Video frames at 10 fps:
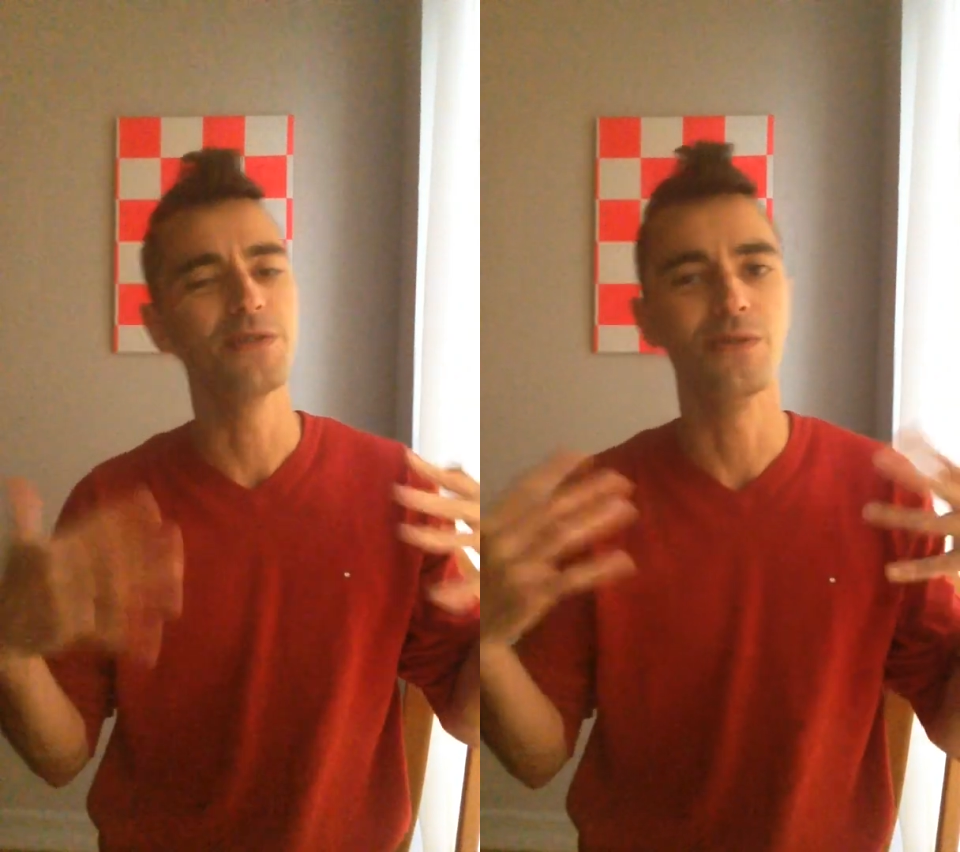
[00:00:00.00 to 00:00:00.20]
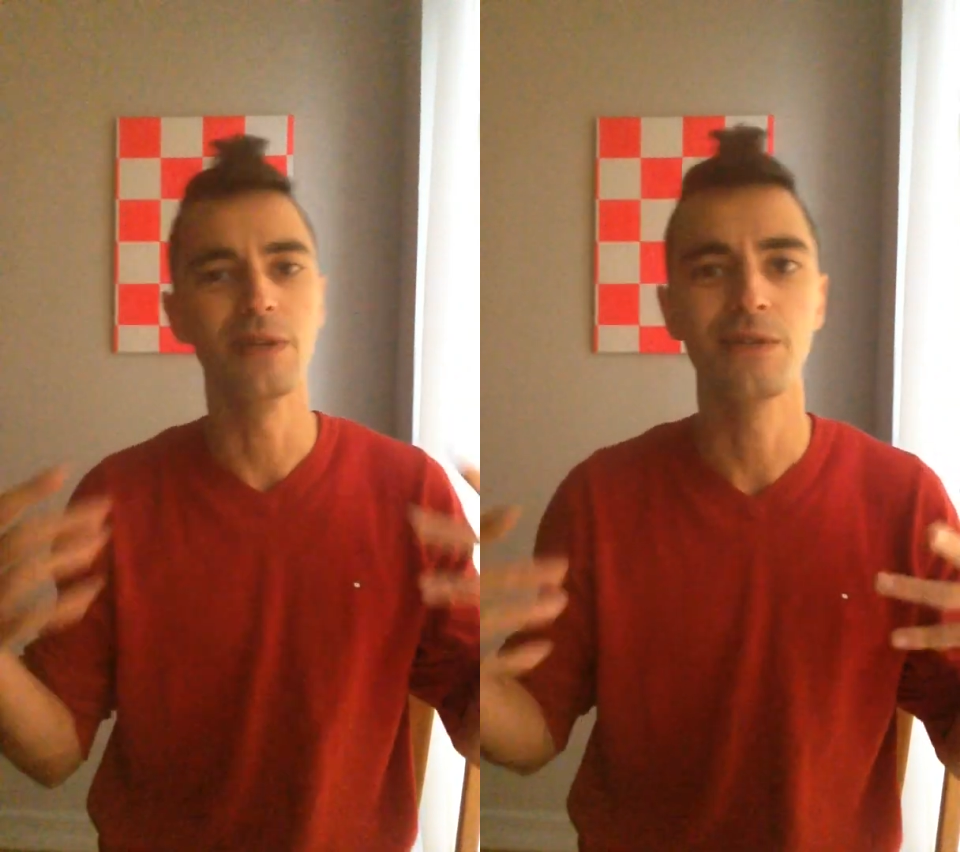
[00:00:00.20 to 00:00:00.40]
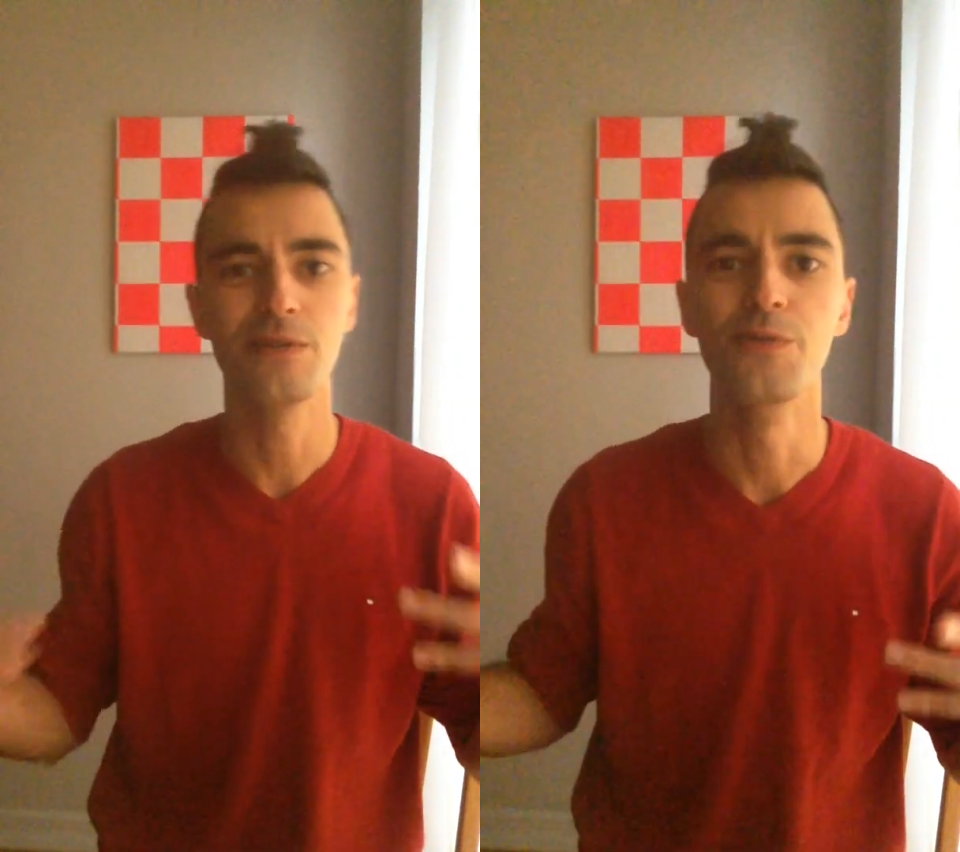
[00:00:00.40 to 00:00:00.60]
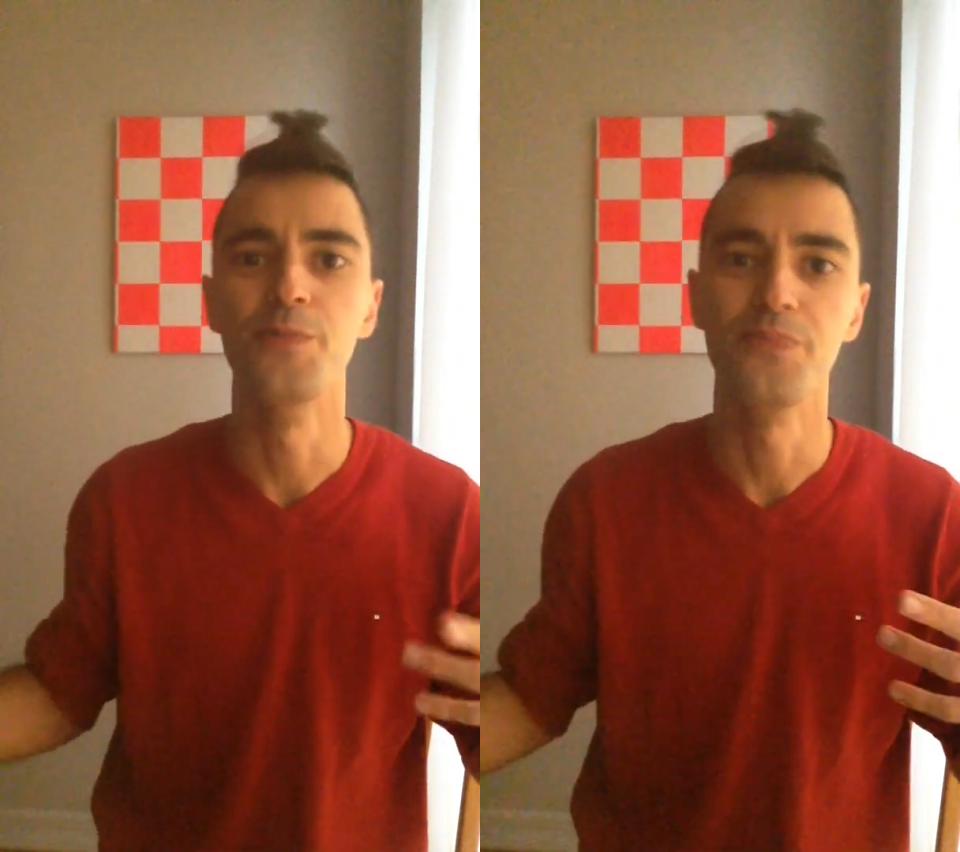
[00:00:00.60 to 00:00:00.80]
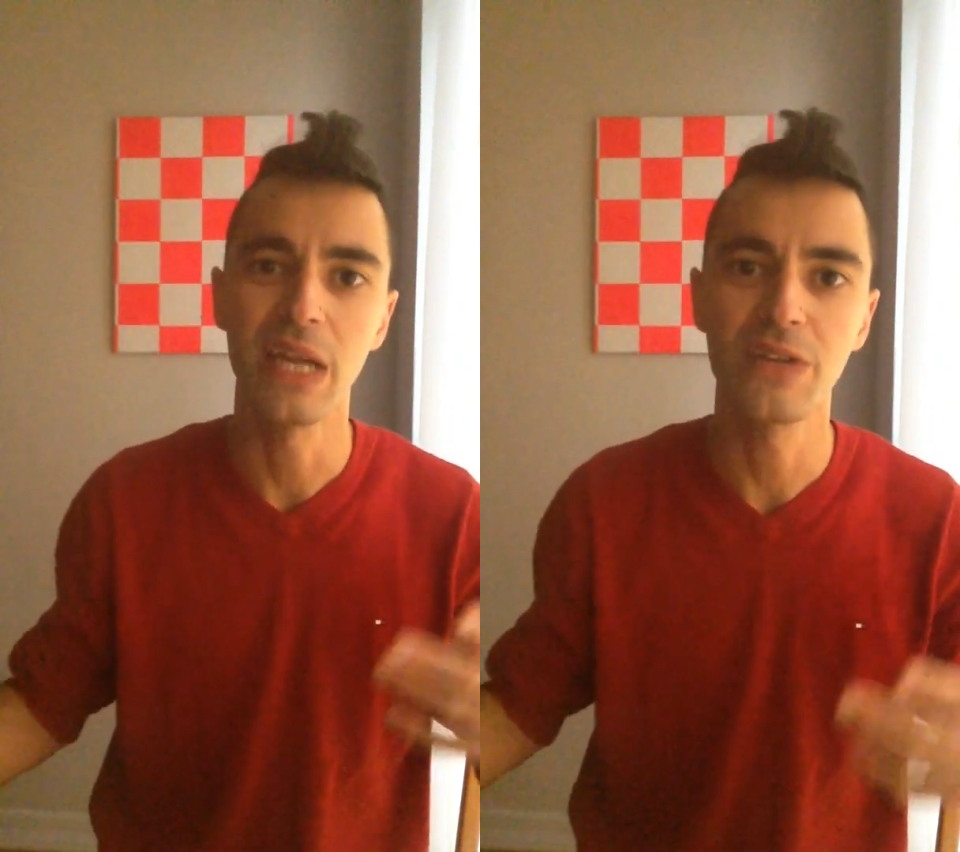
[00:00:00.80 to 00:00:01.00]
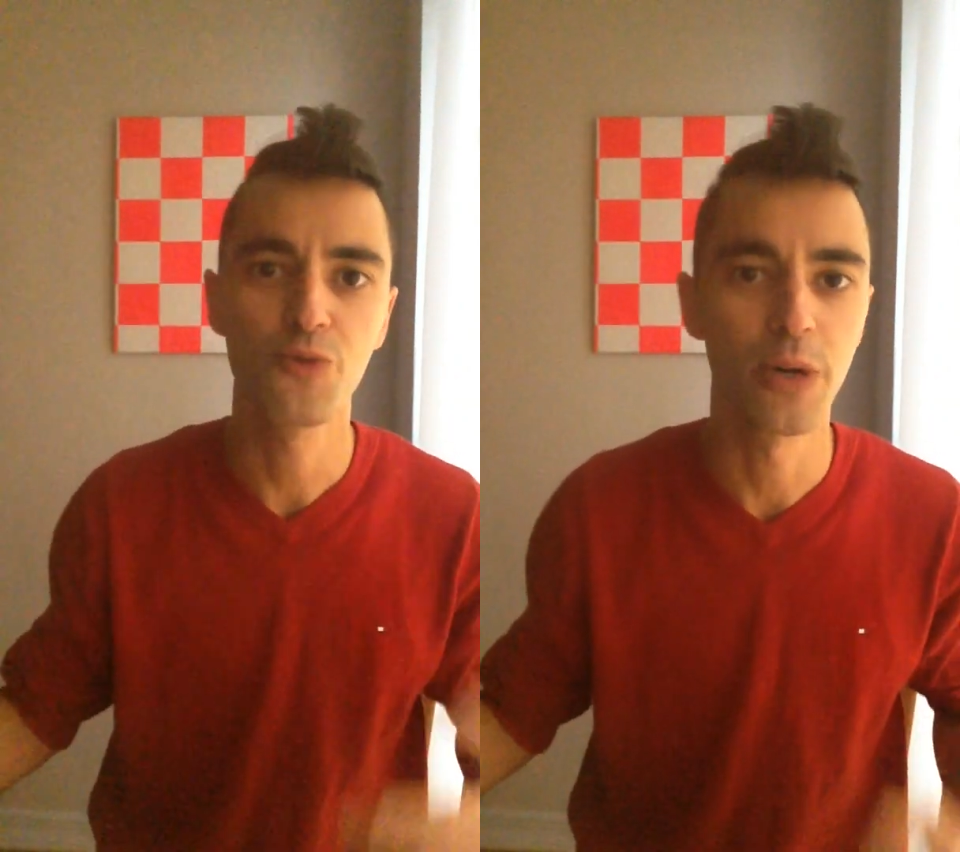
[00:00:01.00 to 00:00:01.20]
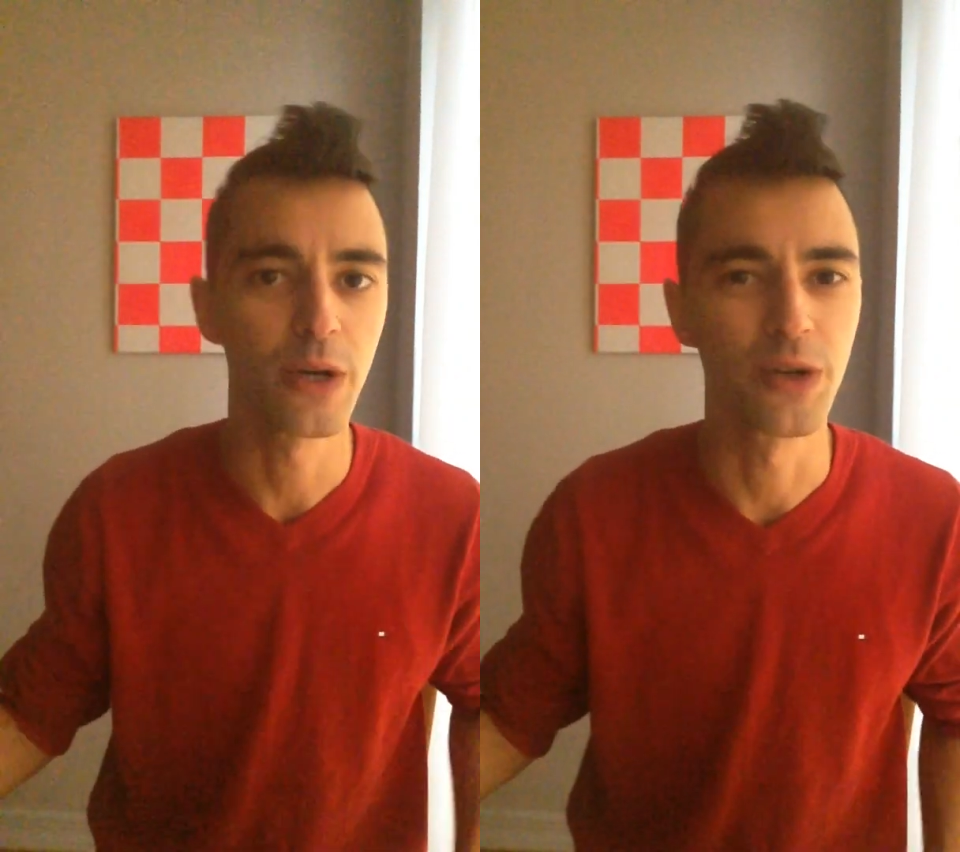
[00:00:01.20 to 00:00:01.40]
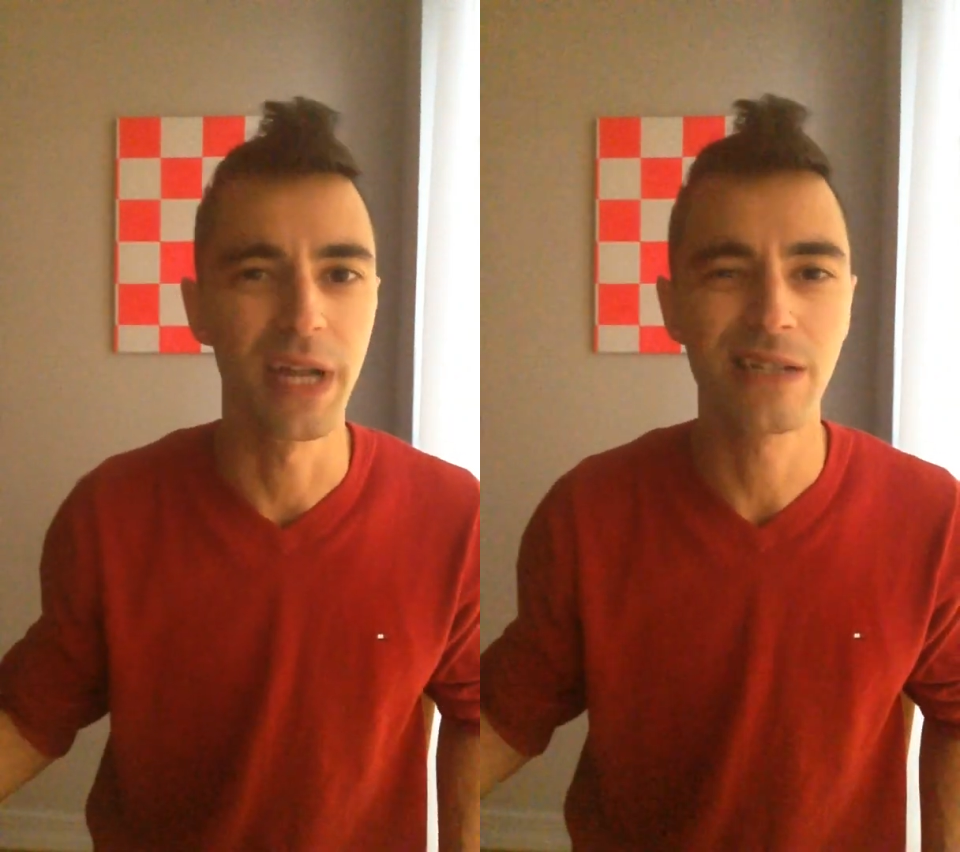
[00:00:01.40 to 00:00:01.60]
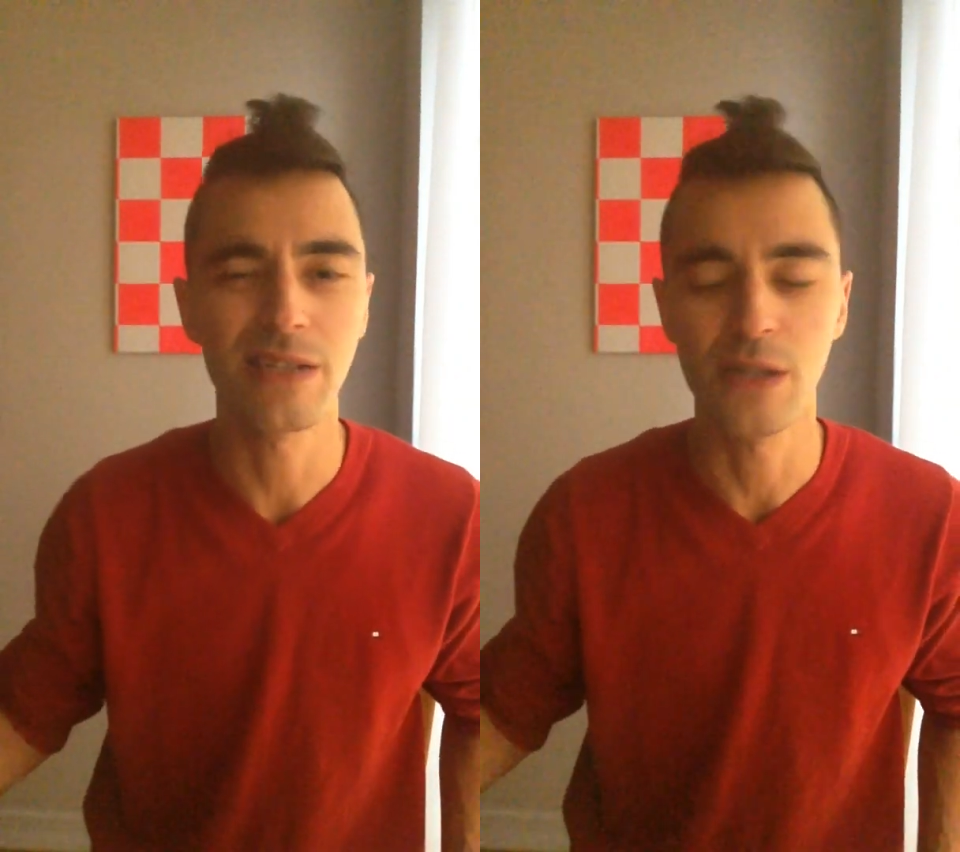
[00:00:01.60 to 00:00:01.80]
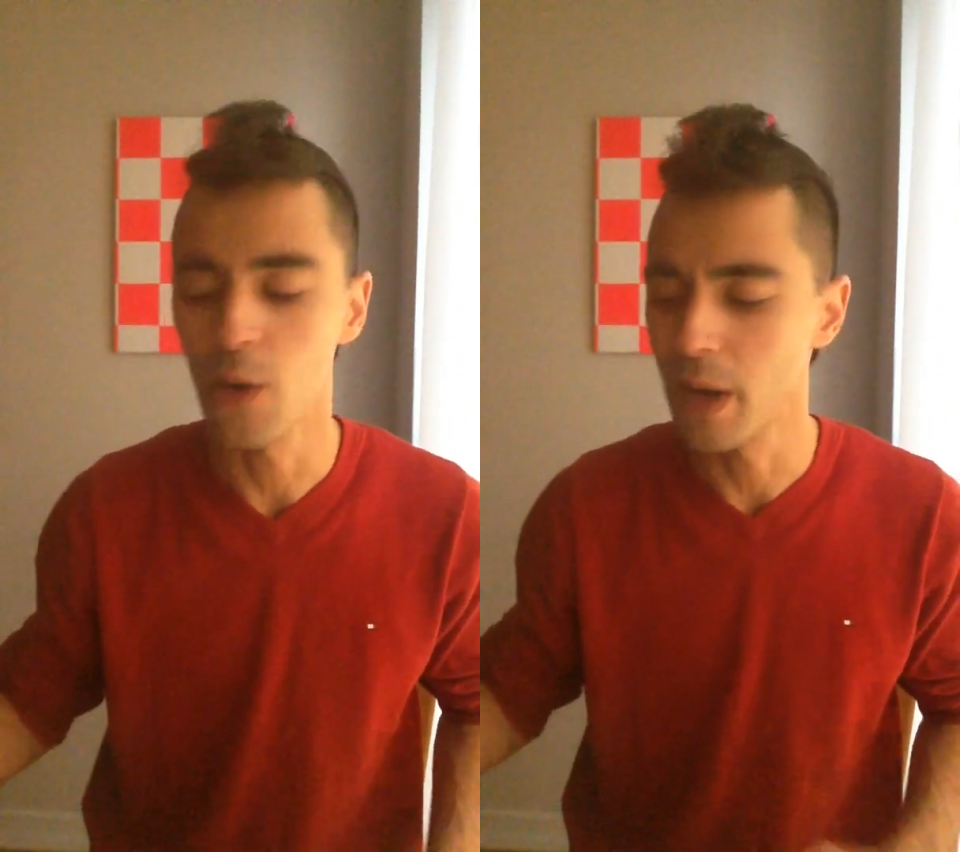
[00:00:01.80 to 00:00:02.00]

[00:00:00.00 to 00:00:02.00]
do you like to nest quick or nest slow?